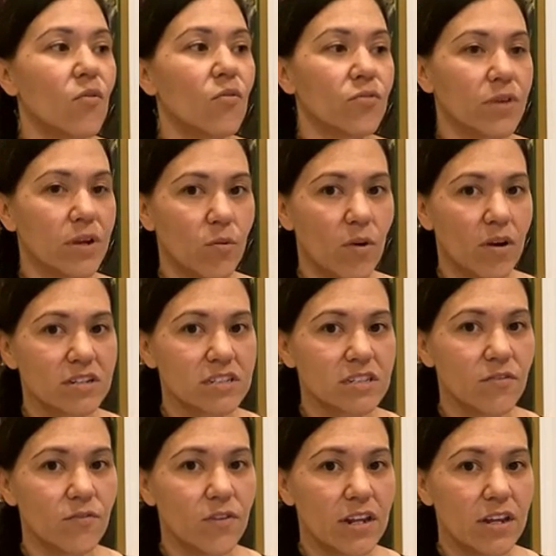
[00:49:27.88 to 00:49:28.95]
rewatch
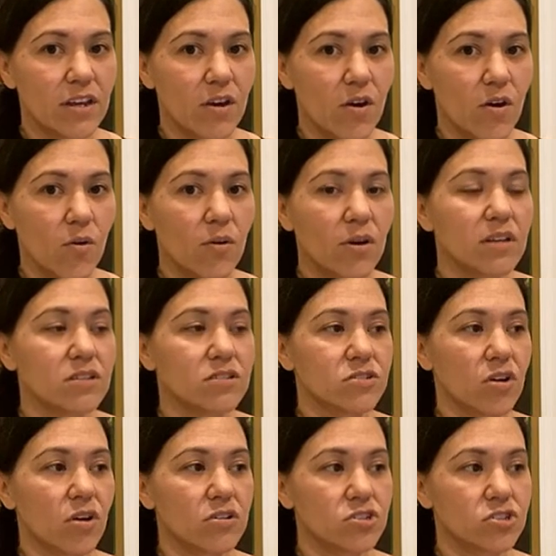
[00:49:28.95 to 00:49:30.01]
the video,
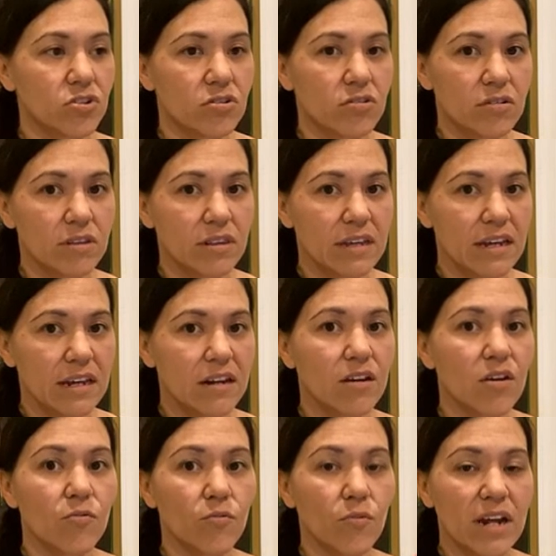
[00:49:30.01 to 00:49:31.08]
start journaling,
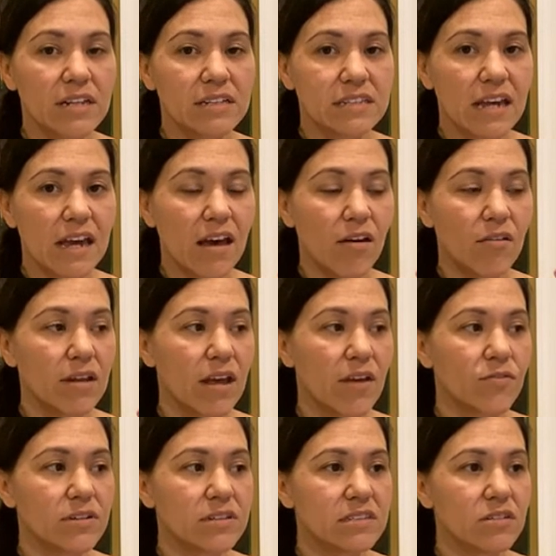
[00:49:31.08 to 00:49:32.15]
write down
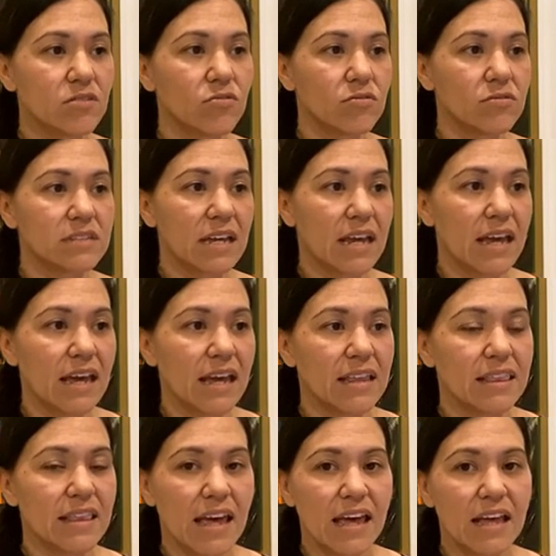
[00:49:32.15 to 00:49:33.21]
every single
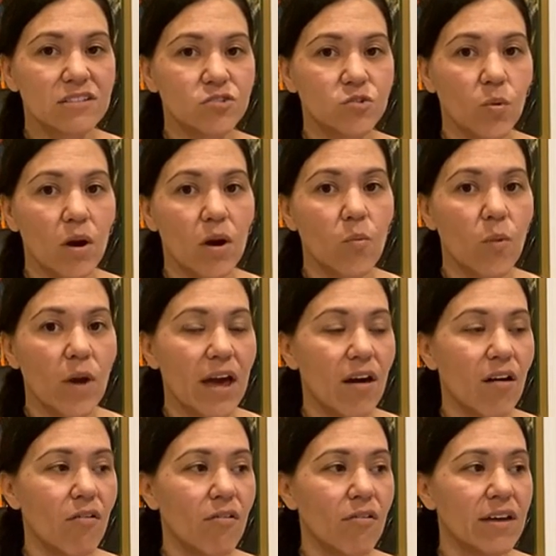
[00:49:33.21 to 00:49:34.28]
day that you are
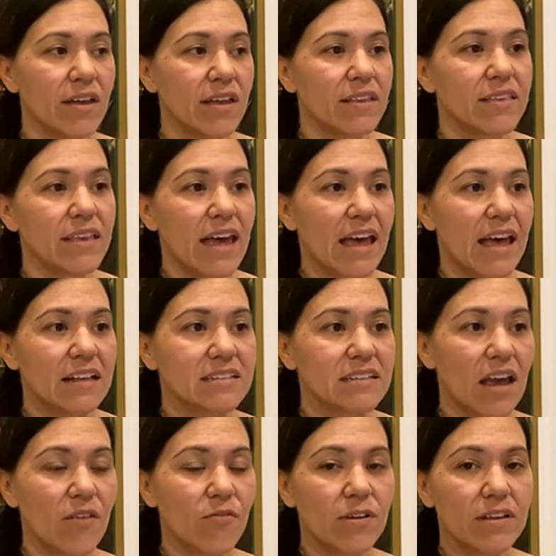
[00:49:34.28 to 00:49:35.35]
well, that
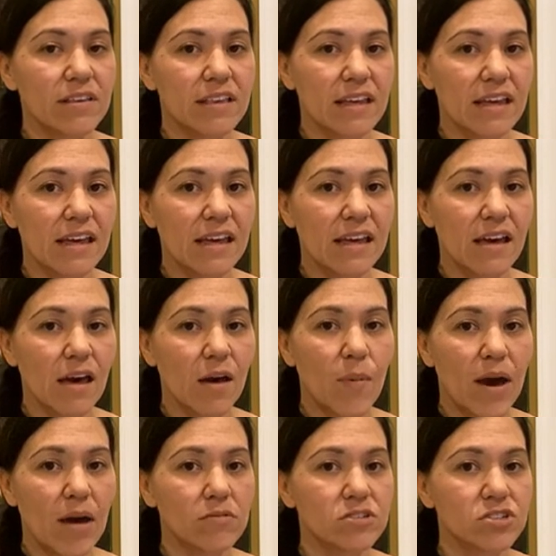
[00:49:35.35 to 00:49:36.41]
everything
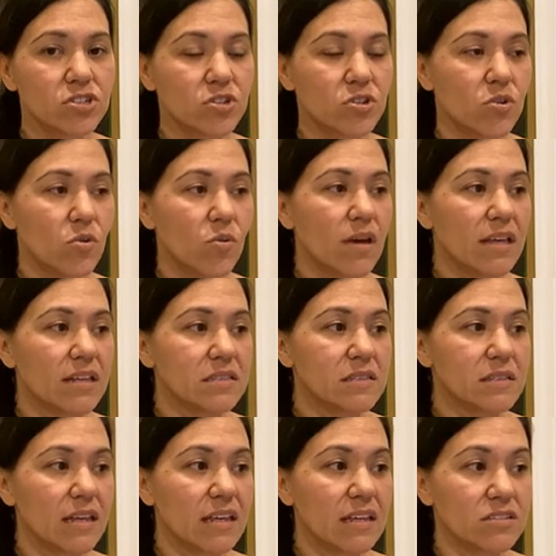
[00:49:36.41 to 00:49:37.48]
about you
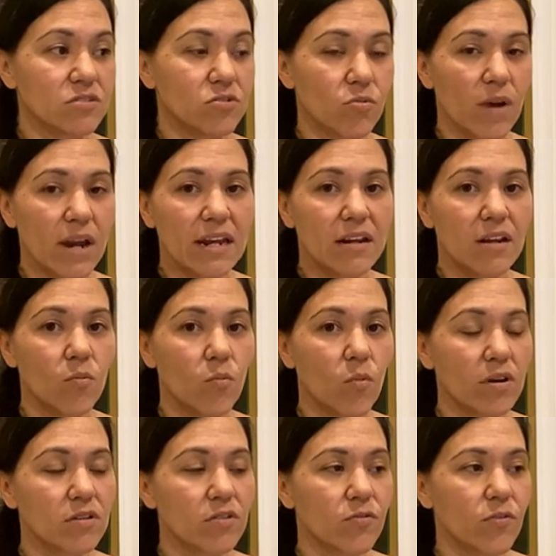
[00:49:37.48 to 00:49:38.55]
is is great and
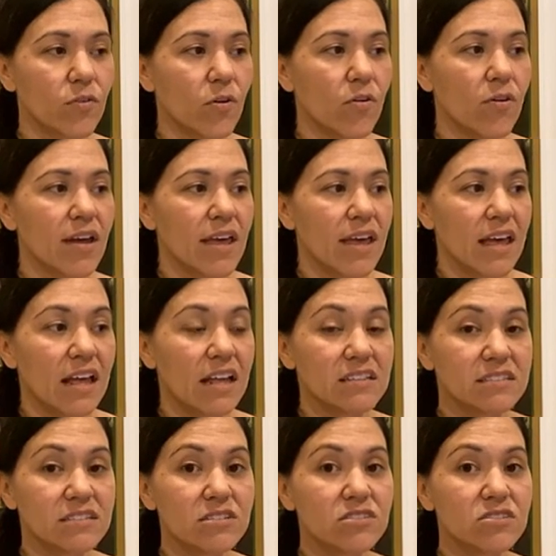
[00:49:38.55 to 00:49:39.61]
wonderful
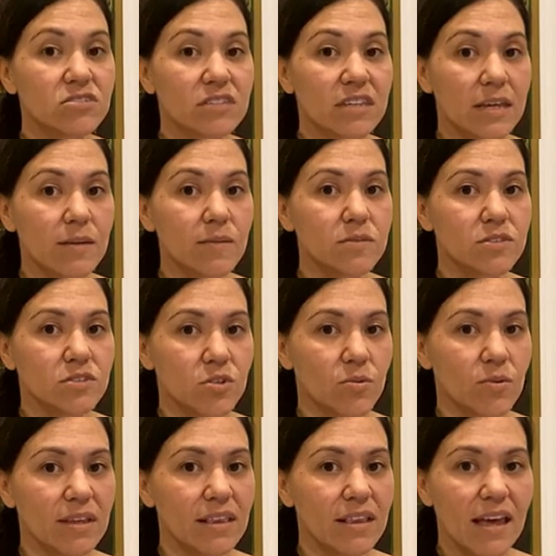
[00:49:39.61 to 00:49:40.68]
and just keep
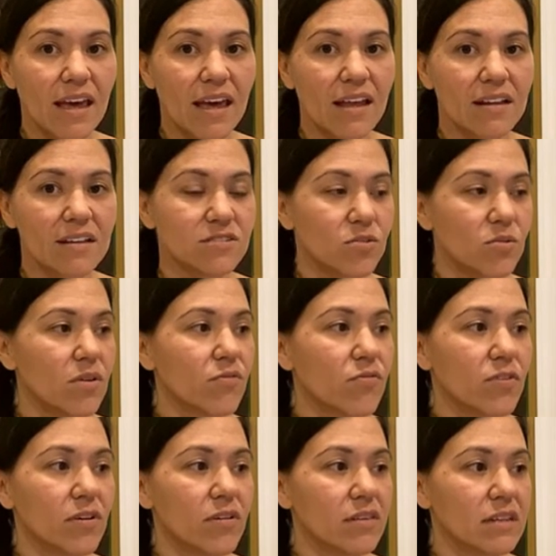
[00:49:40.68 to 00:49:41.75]
doing that. Do it
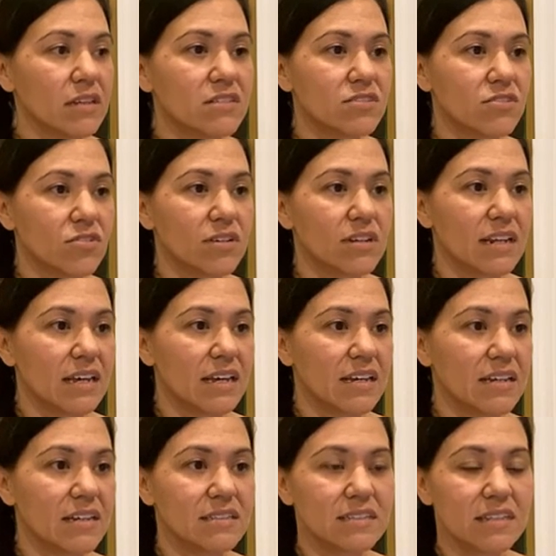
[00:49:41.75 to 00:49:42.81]
for at least 30
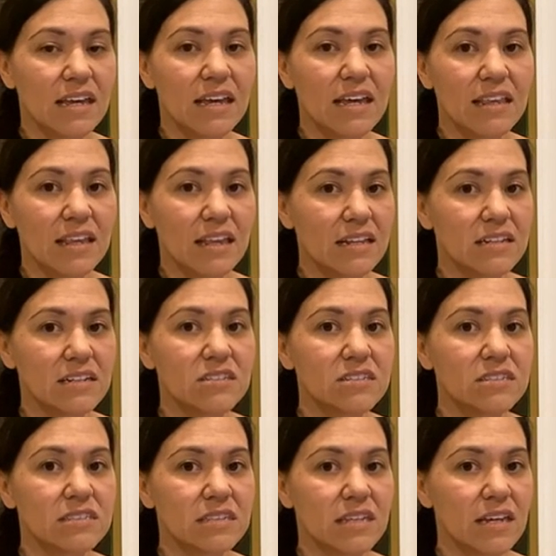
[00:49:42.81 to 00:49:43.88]
days and then
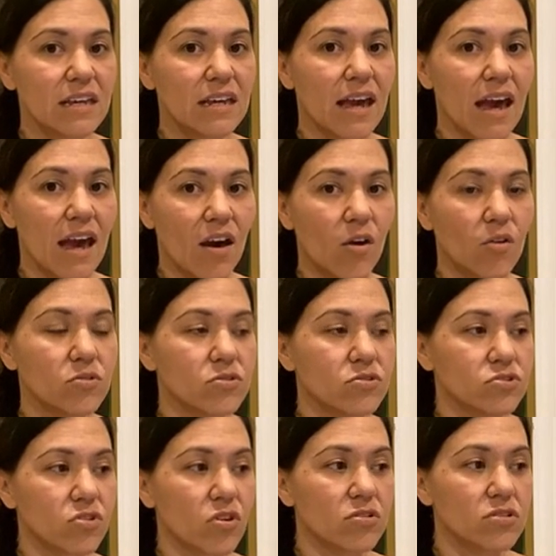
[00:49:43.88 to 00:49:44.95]
just see how you
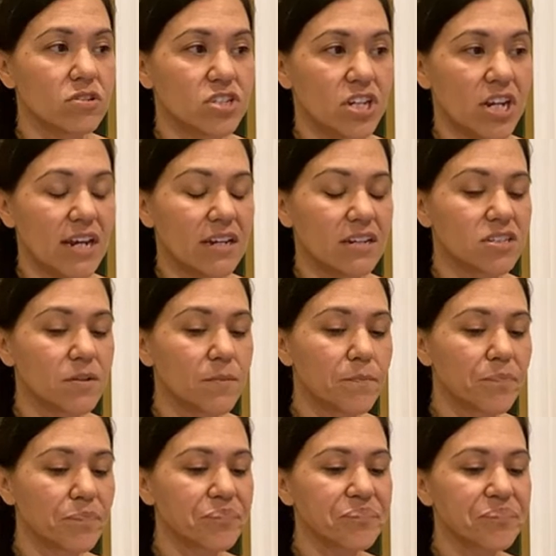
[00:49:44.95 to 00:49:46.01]
start to change.
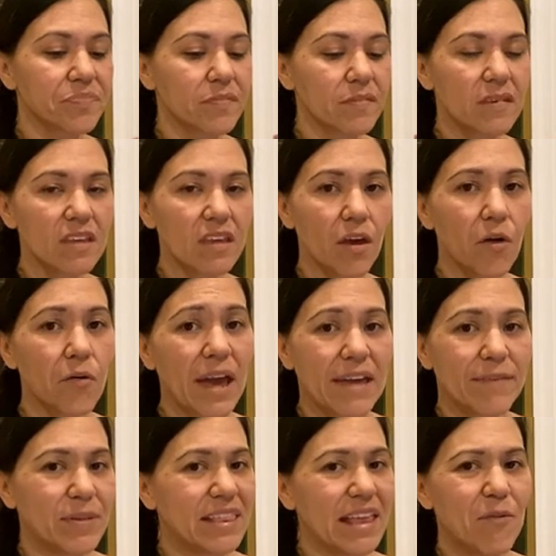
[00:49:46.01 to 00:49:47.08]

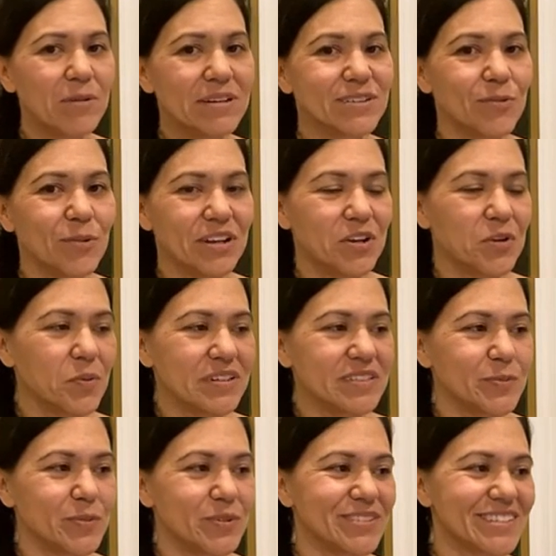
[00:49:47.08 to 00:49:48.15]
Okay, but that wasn't one of your
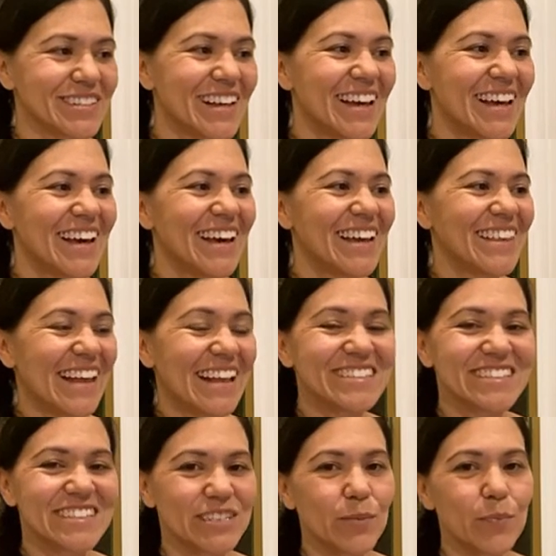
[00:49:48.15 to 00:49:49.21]
principles.
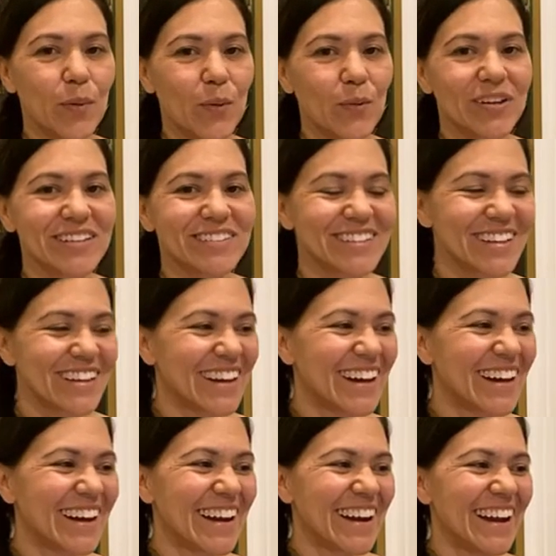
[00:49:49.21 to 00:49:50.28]
That's just a bonus. All
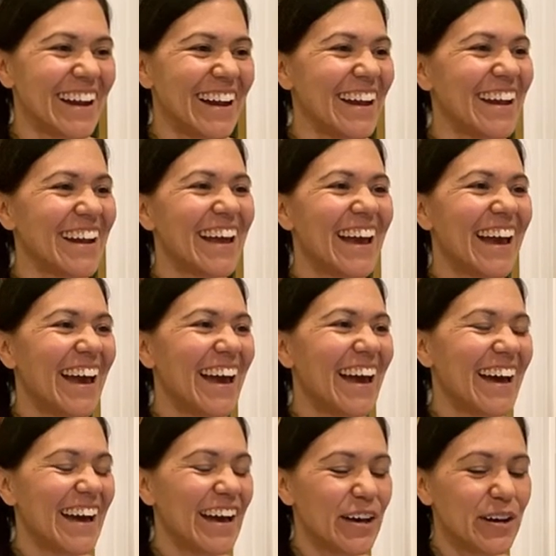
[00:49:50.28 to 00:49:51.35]
right.
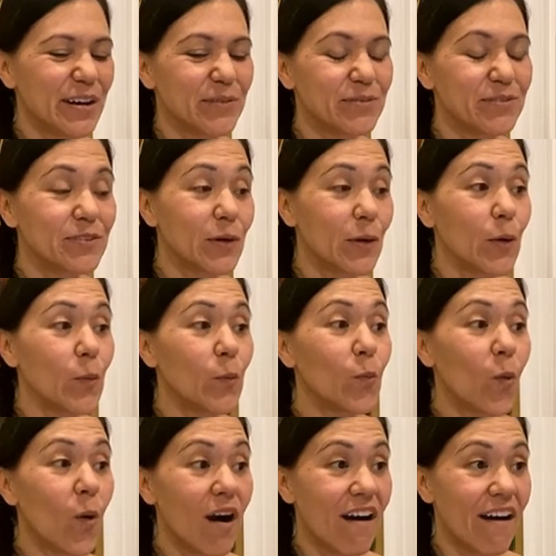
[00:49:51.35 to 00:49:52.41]
Um, so
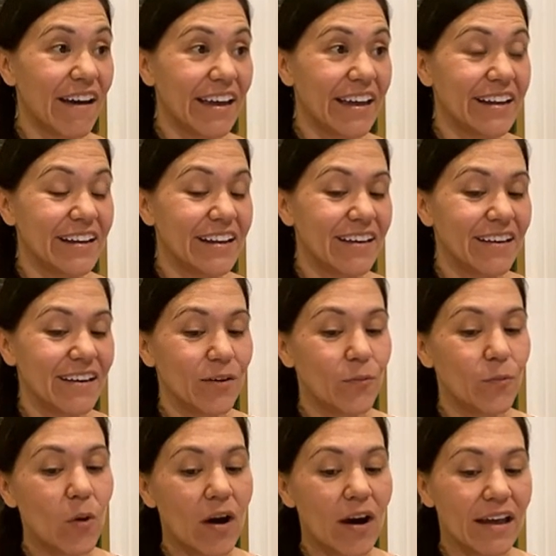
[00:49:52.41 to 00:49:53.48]
one,
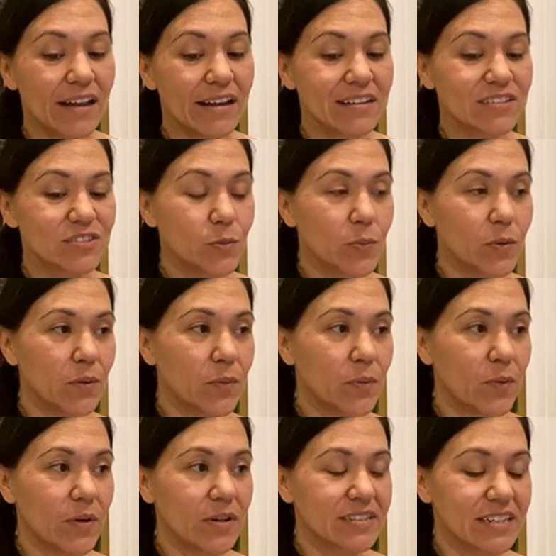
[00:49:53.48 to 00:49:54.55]
one, super
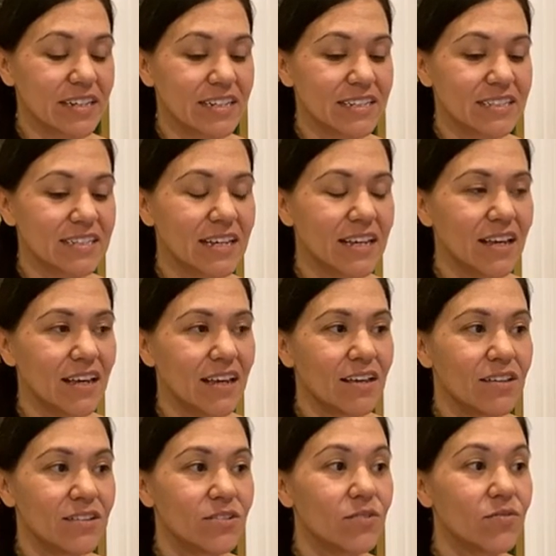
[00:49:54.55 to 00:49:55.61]
important
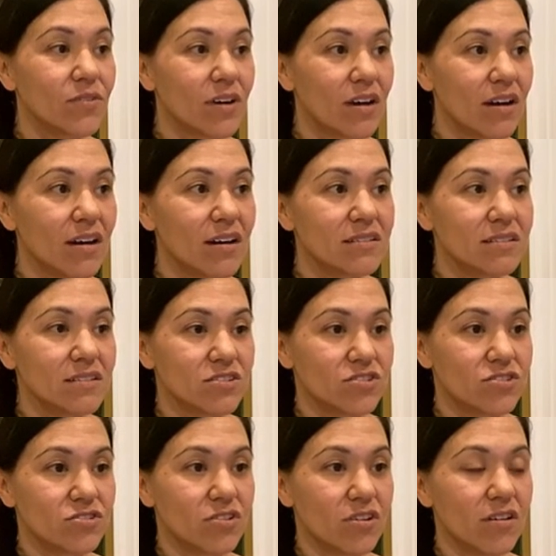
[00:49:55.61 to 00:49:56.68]
You've got to
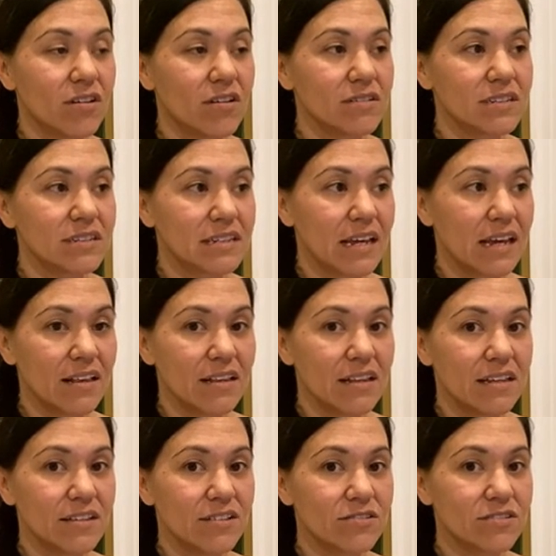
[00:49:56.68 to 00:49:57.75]
start
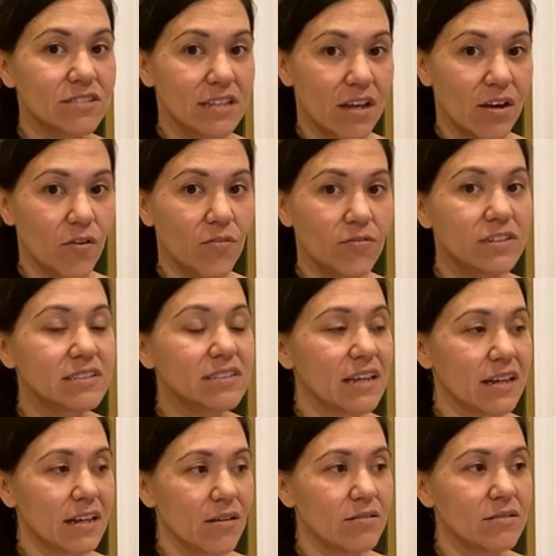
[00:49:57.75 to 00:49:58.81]
telling yourself, just
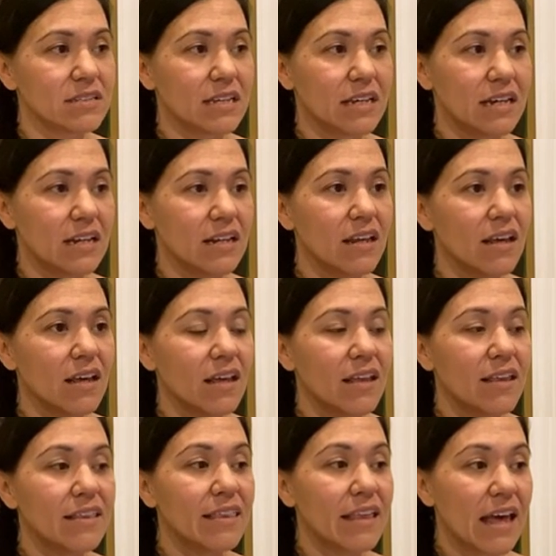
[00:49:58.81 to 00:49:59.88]
like I was saying,
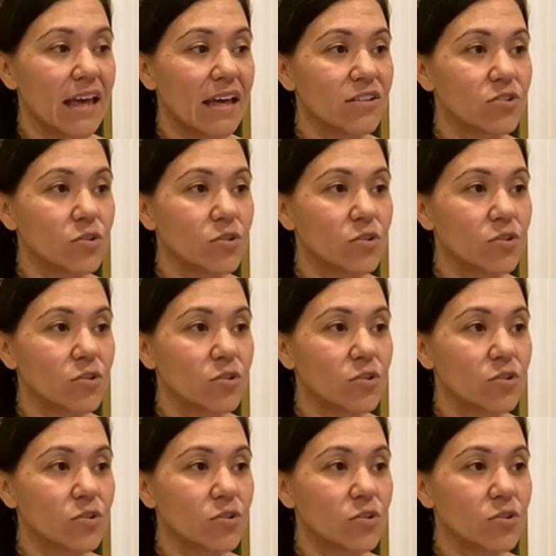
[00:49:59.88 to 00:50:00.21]
that